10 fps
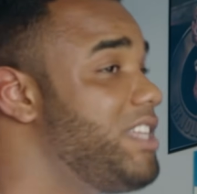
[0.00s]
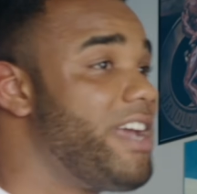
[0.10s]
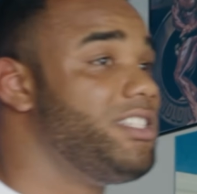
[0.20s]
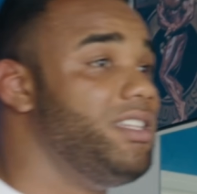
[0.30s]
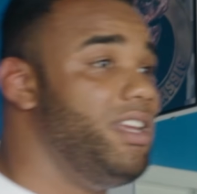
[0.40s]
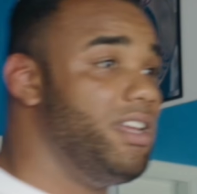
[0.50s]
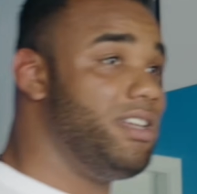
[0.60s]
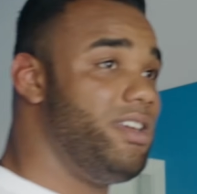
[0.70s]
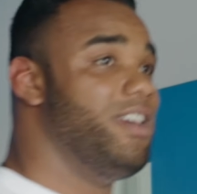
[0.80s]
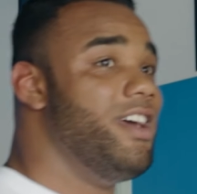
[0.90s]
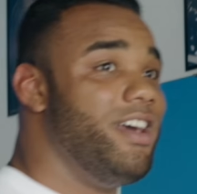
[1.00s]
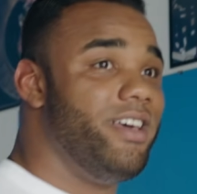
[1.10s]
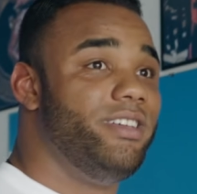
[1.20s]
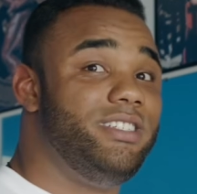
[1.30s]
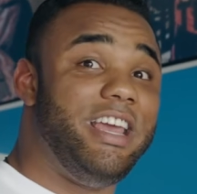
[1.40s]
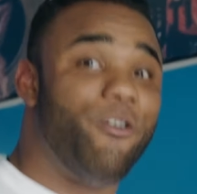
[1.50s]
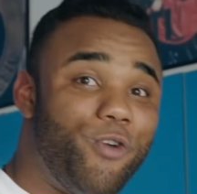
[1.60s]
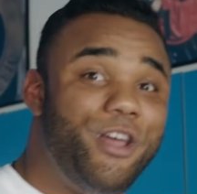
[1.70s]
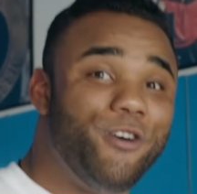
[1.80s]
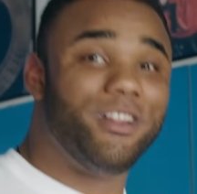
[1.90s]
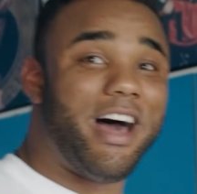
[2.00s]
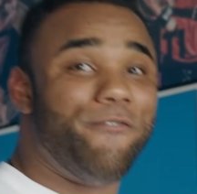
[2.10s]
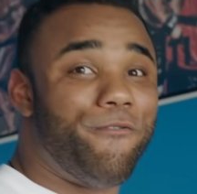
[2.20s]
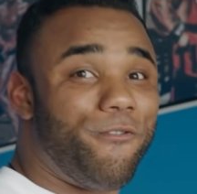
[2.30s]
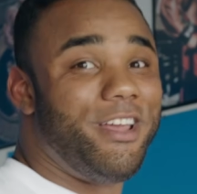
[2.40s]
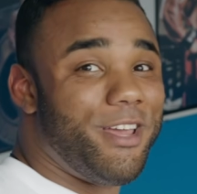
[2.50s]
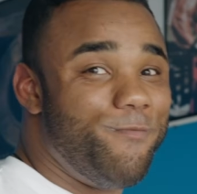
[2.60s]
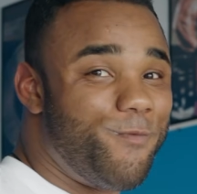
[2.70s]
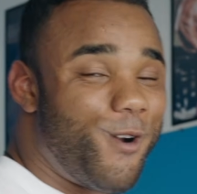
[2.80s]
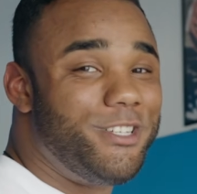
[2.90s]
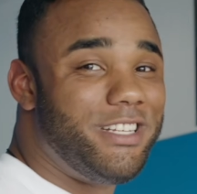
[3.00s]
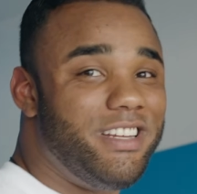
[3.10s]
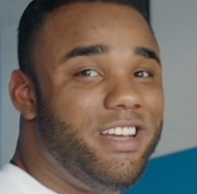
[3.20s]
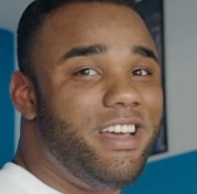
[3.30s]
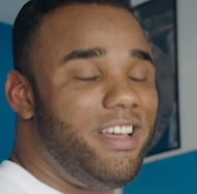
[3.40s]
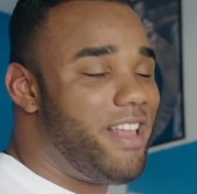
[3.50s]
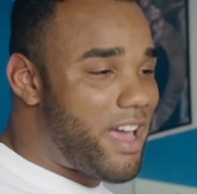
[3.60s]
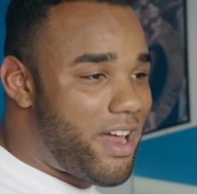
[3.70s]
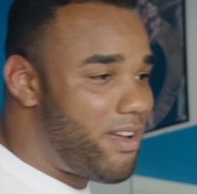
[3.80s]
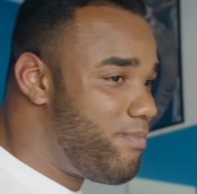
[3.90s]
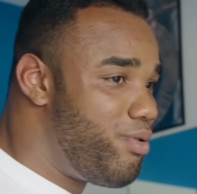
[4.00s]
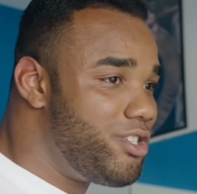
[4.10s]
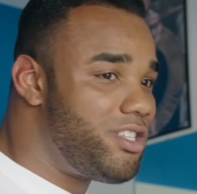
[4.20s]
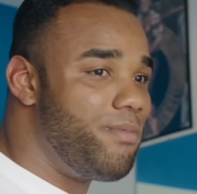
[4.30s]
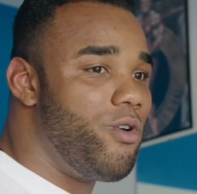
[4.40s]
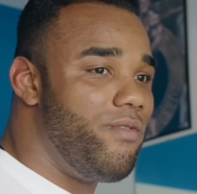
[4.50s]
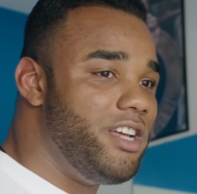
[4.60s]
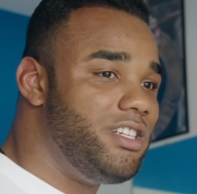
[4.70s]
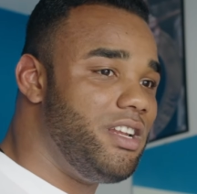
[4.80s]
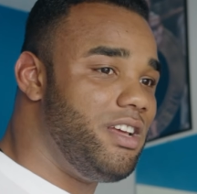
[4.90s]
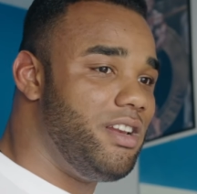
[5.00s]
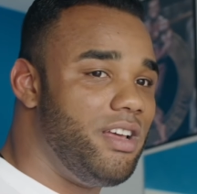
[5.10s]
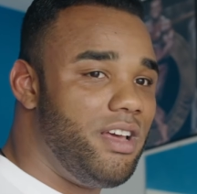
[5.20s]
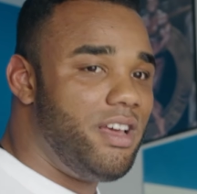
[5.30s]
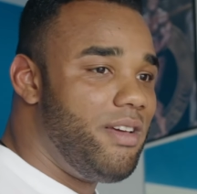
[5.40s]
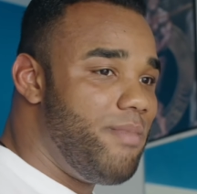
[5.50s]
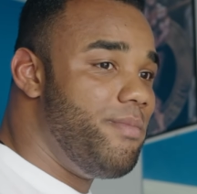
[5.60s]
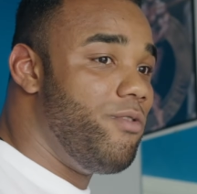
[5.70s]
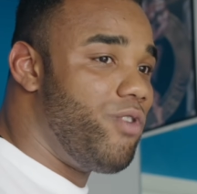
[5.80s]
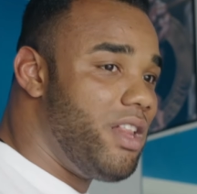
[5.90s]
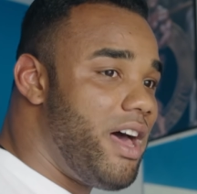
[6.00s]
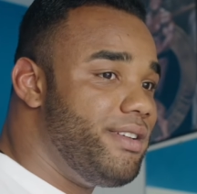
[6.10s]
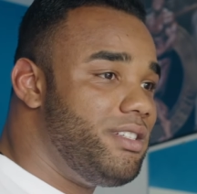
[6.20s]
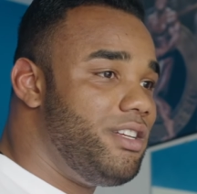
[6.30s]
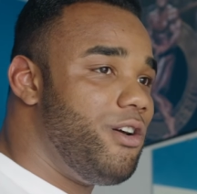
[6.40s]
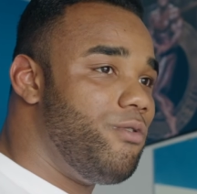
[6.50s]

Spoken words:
to actually see a real live freak in person, and that kind of pushed the motivation and made me realize,